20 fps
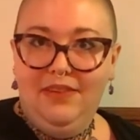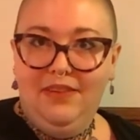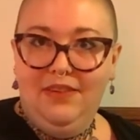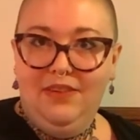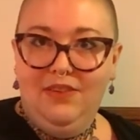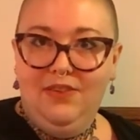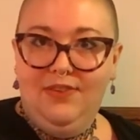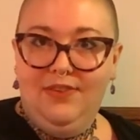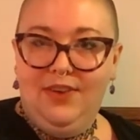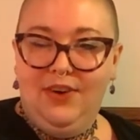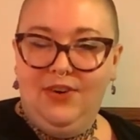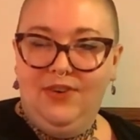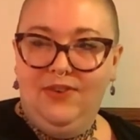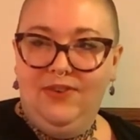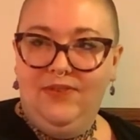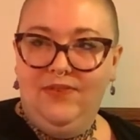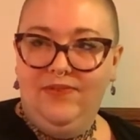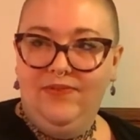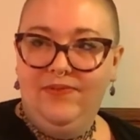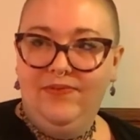
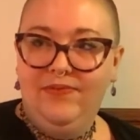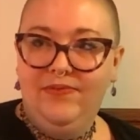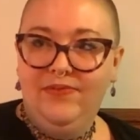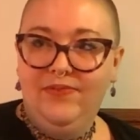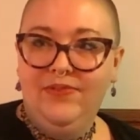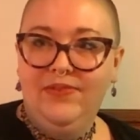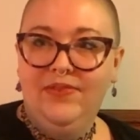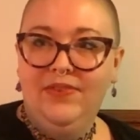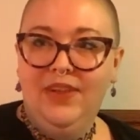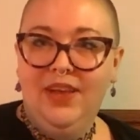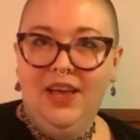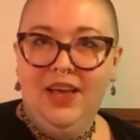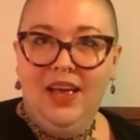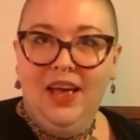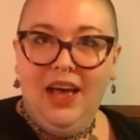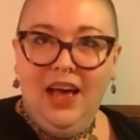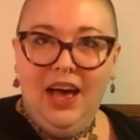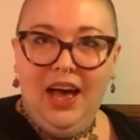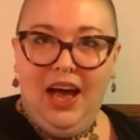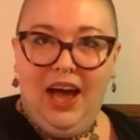So
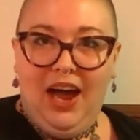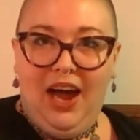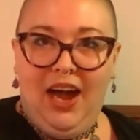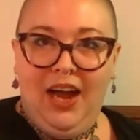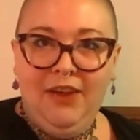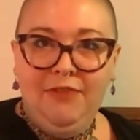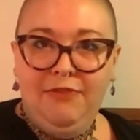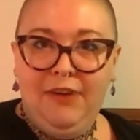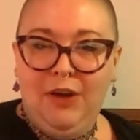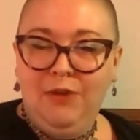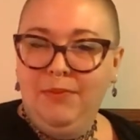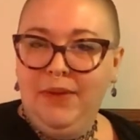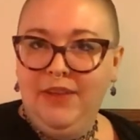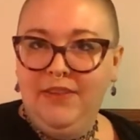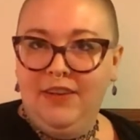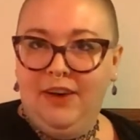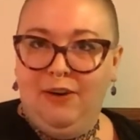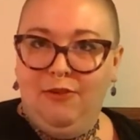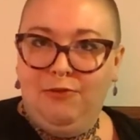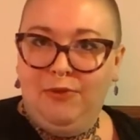I found
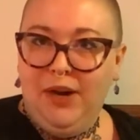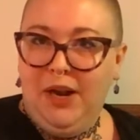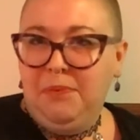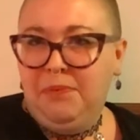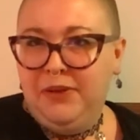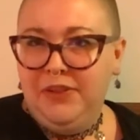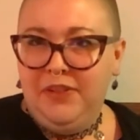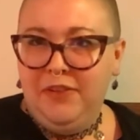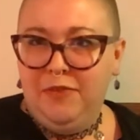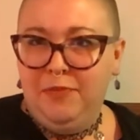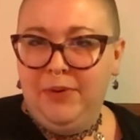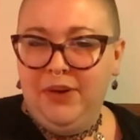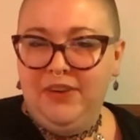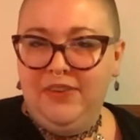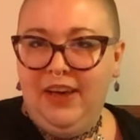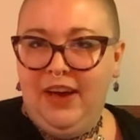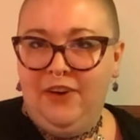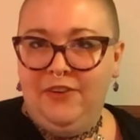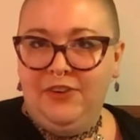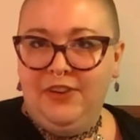myself, when I put this book
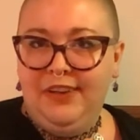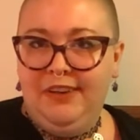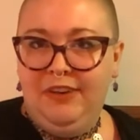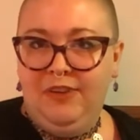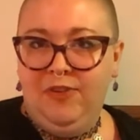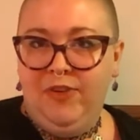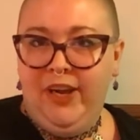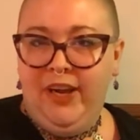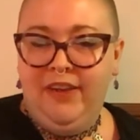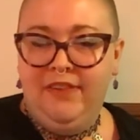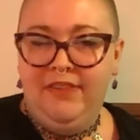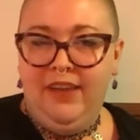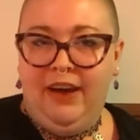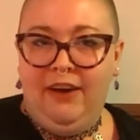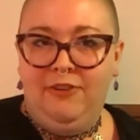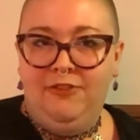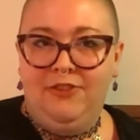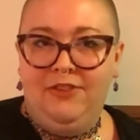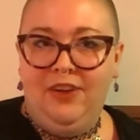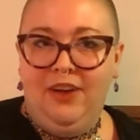down, curious
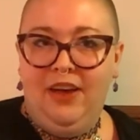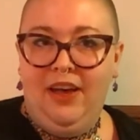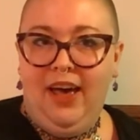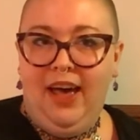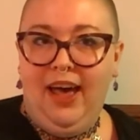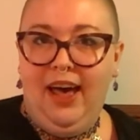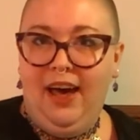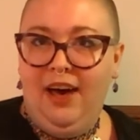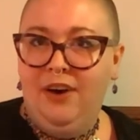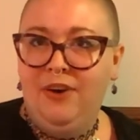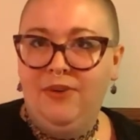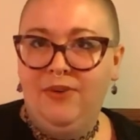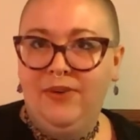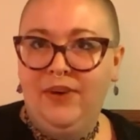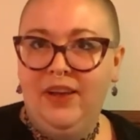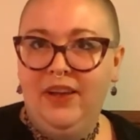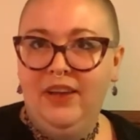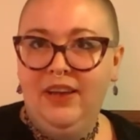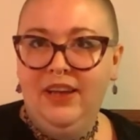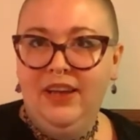as to
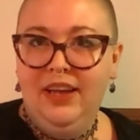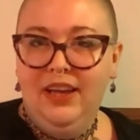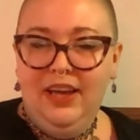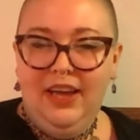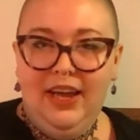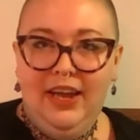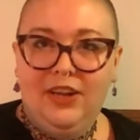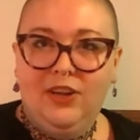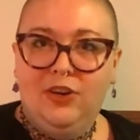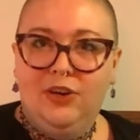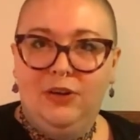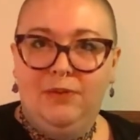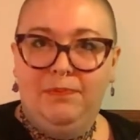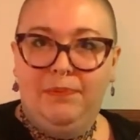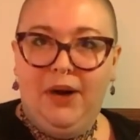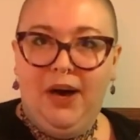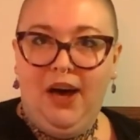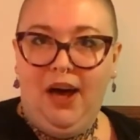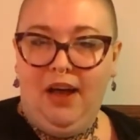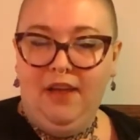how it could
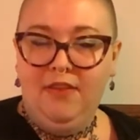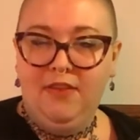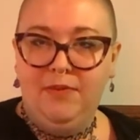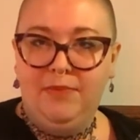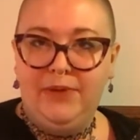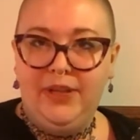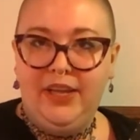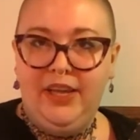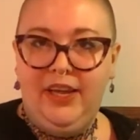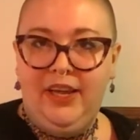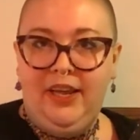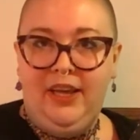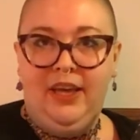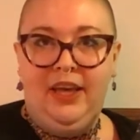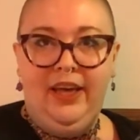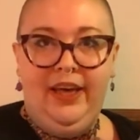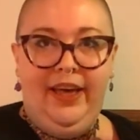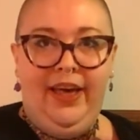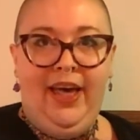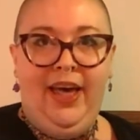possibly
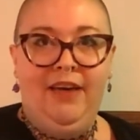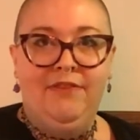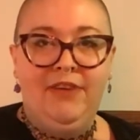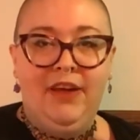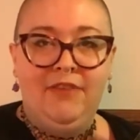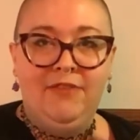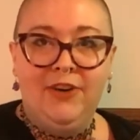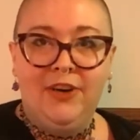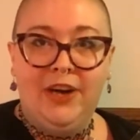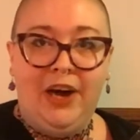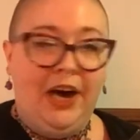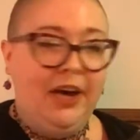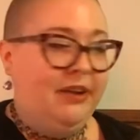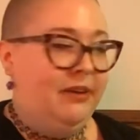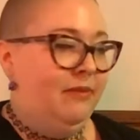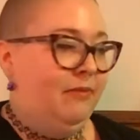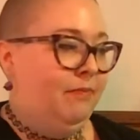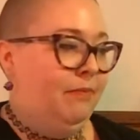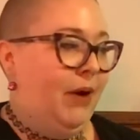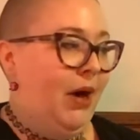have ever
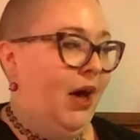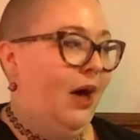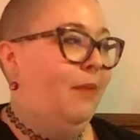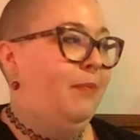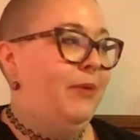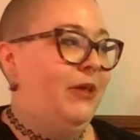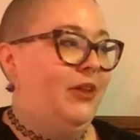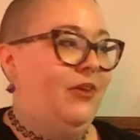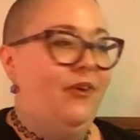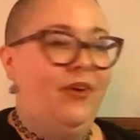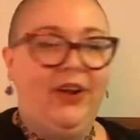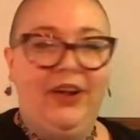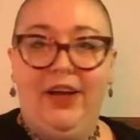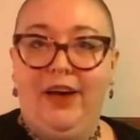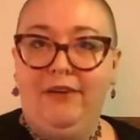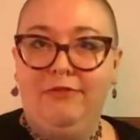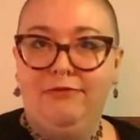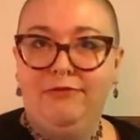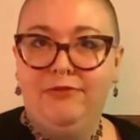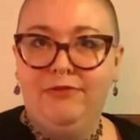gotten popular
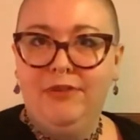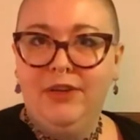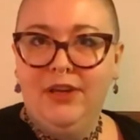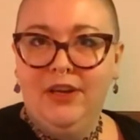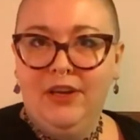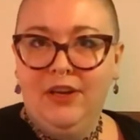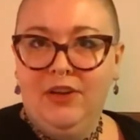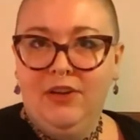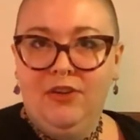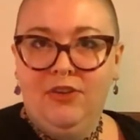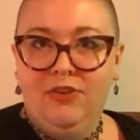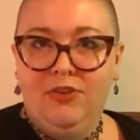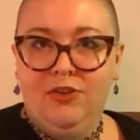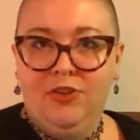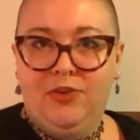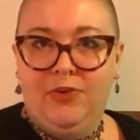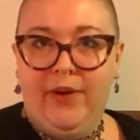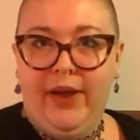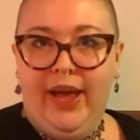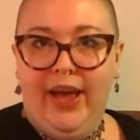enough to
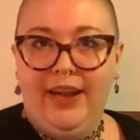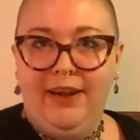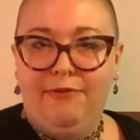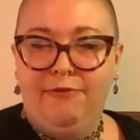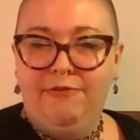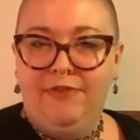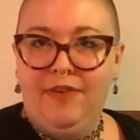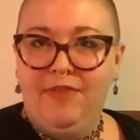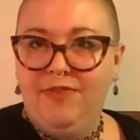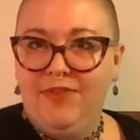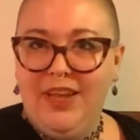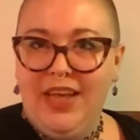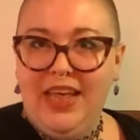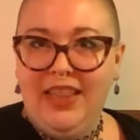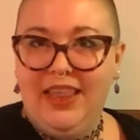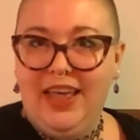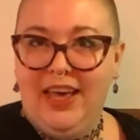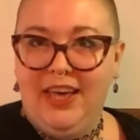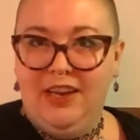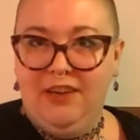create a
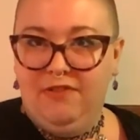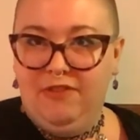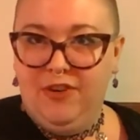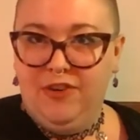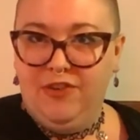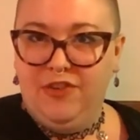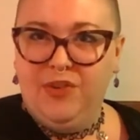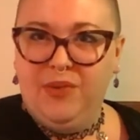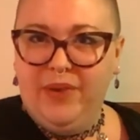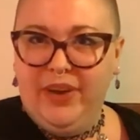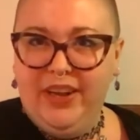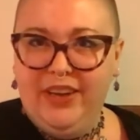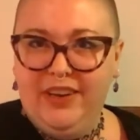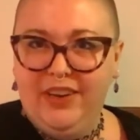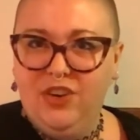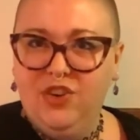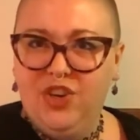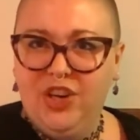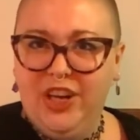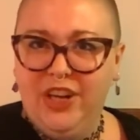50th anniversary
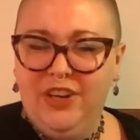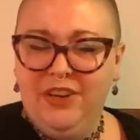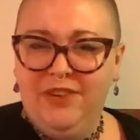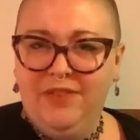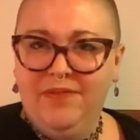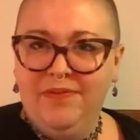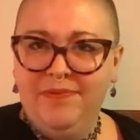edition.